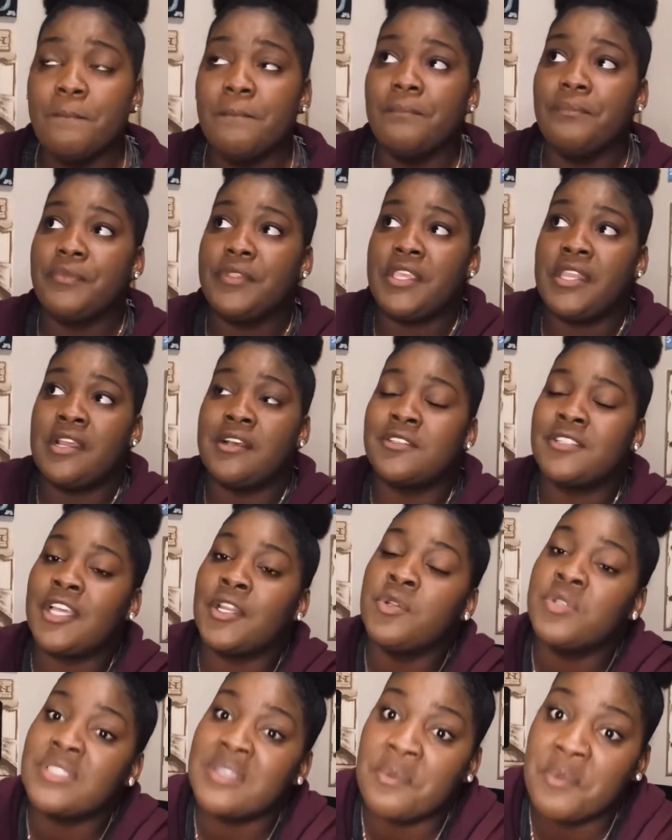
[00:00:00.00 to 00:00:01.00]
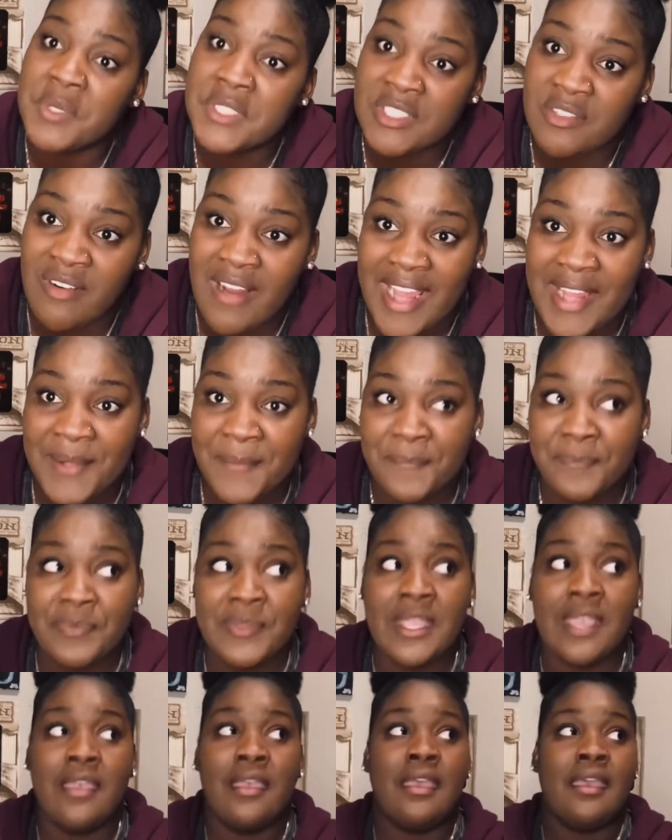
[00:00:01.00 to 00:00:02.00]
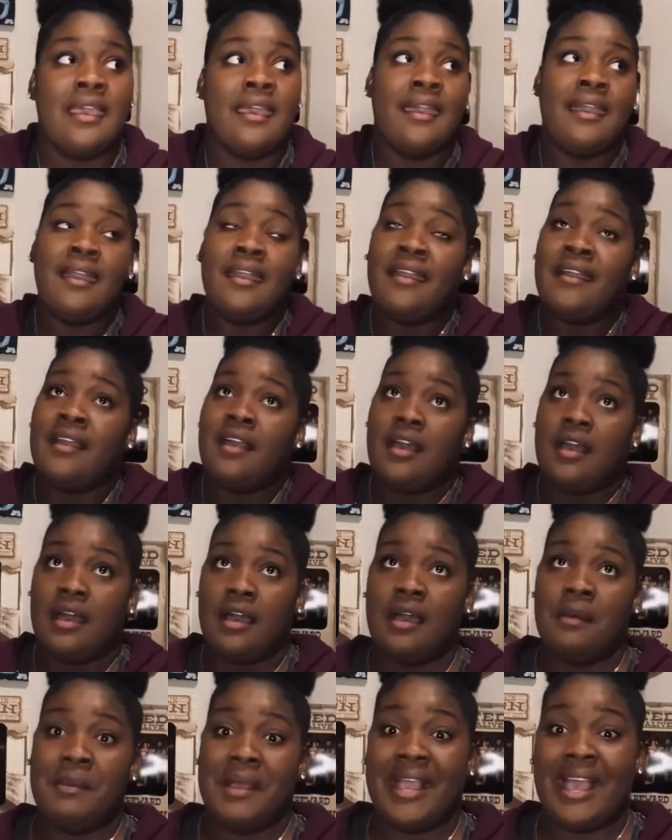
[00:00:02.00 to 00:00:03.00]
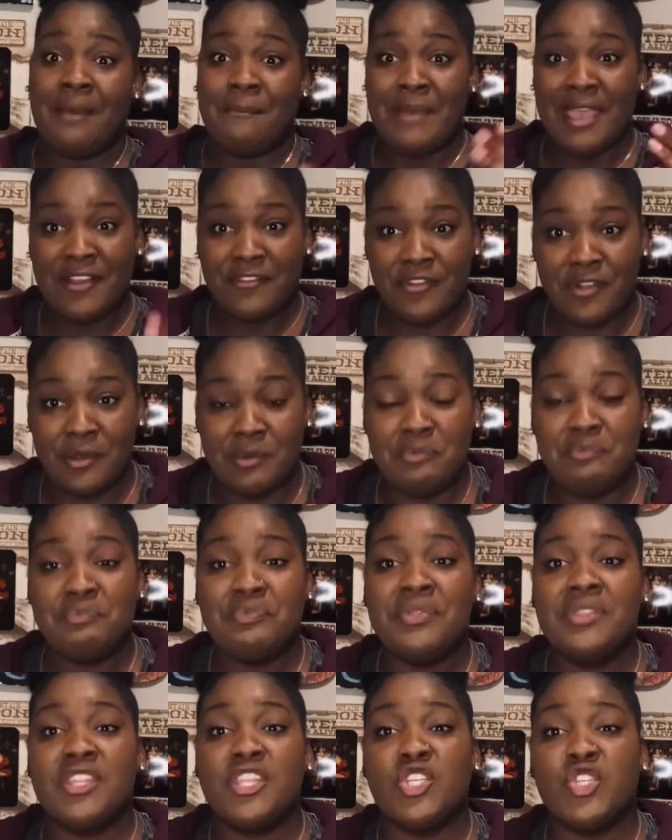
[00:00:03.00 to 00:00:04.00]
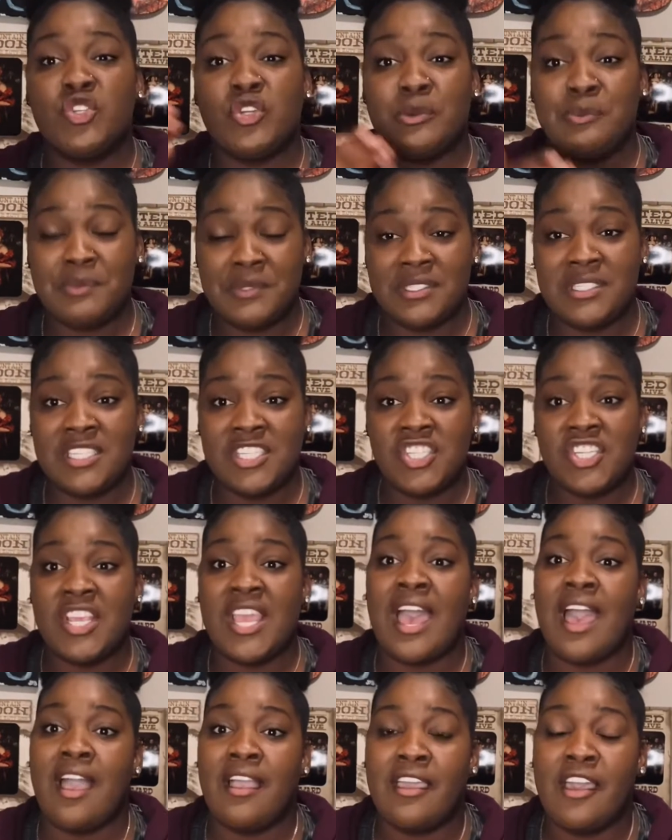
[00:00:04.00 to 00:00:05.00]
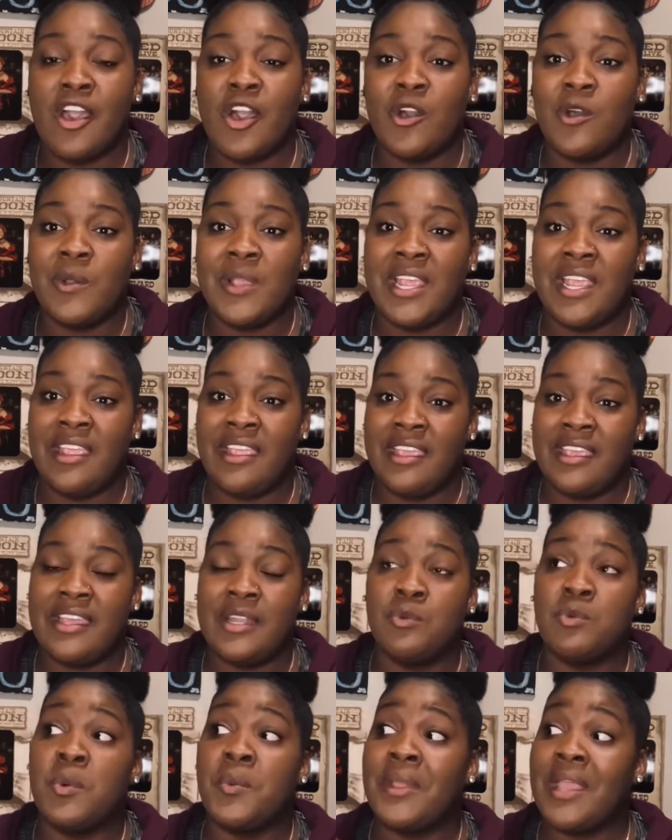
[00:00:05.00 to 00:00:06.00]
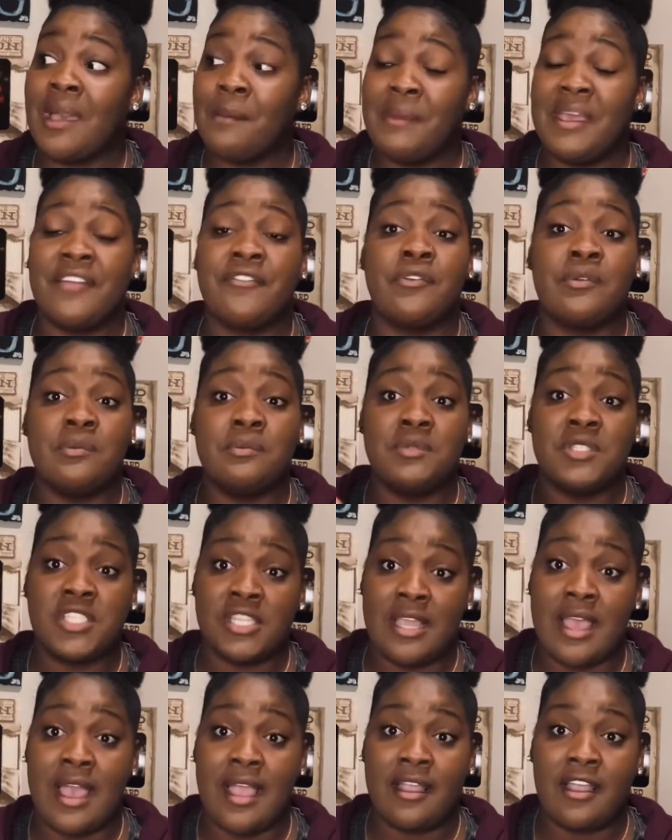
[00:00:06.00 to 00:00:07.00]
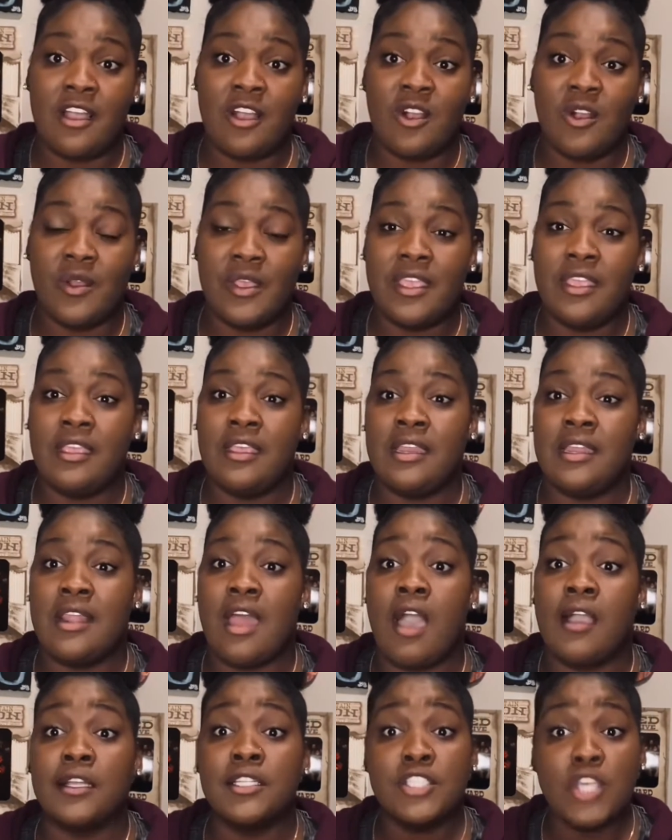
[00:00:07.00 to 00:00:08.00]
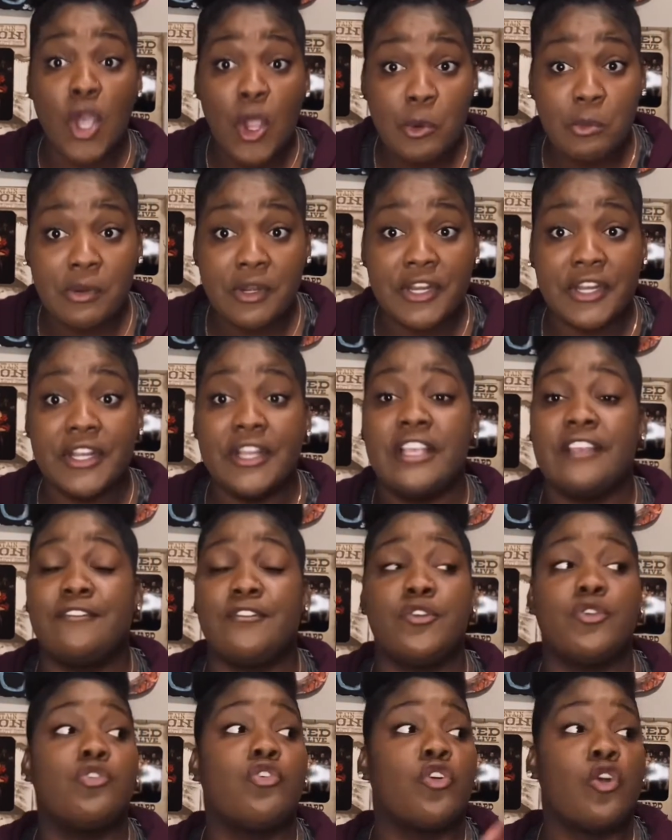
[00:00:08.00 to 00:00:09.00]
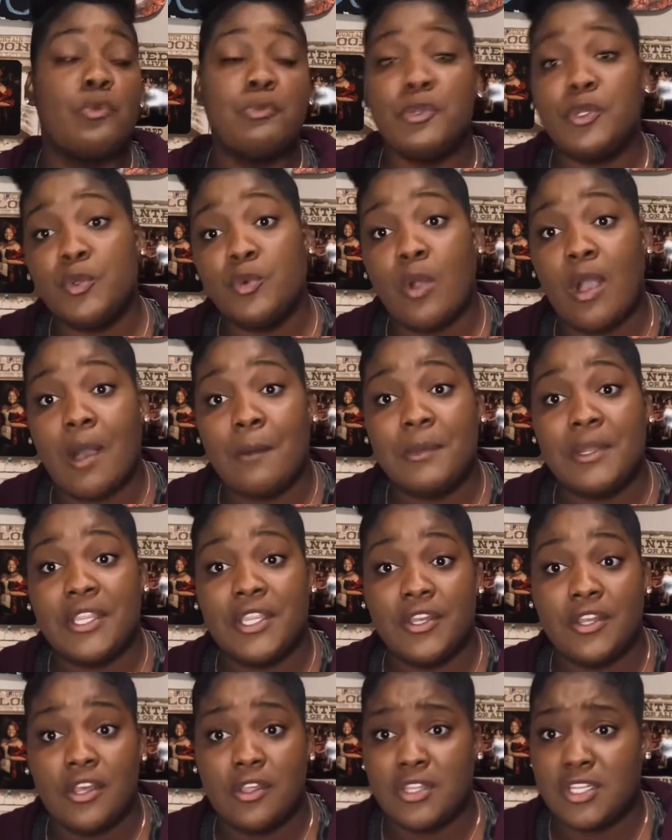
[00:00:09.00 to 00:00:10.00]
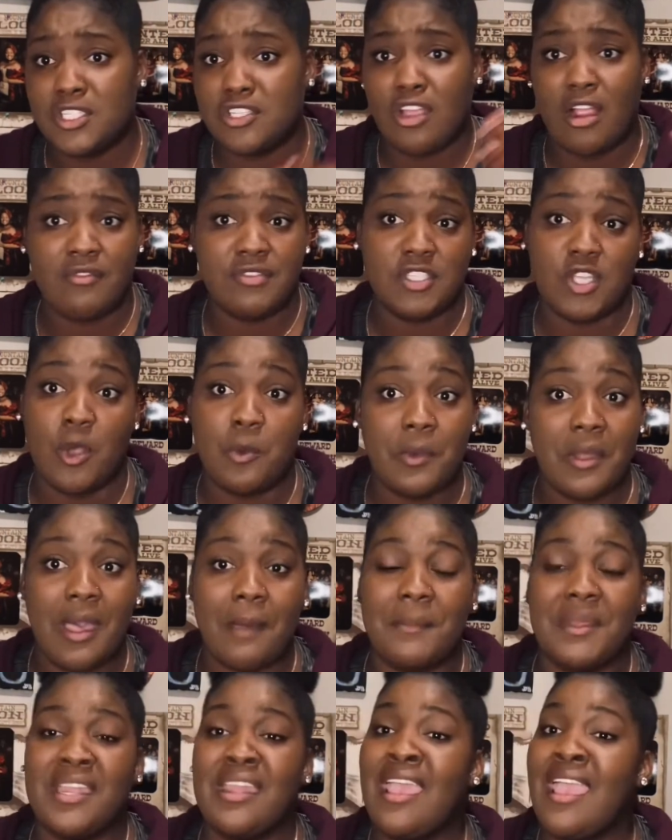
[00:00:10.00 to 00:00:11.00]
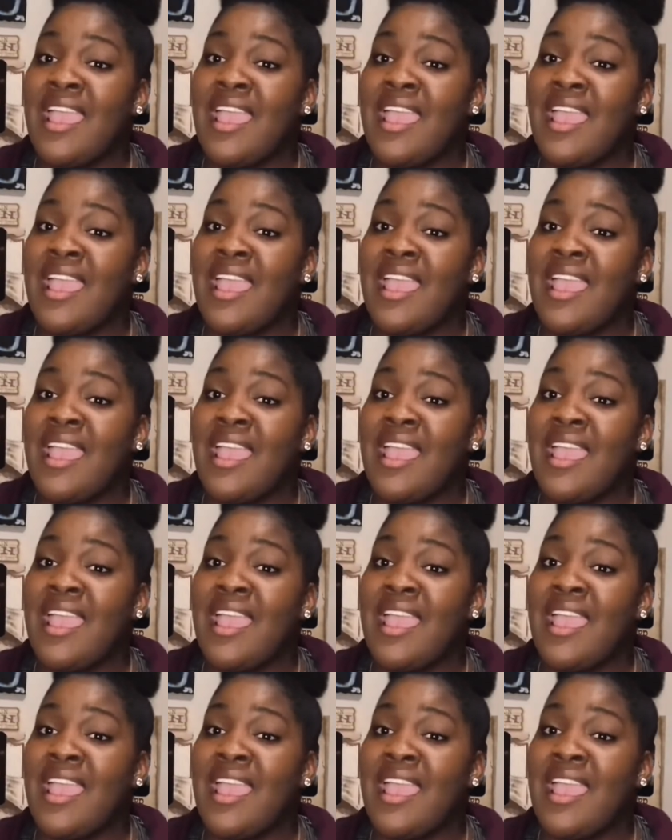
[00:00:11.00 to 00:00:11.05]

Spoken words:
you know, so I knew something wasn't right. I got back from the trip to Chicago, and when we got back from Chicago in October, if you grew up in New Albany, you know that's Harvest Homecoming.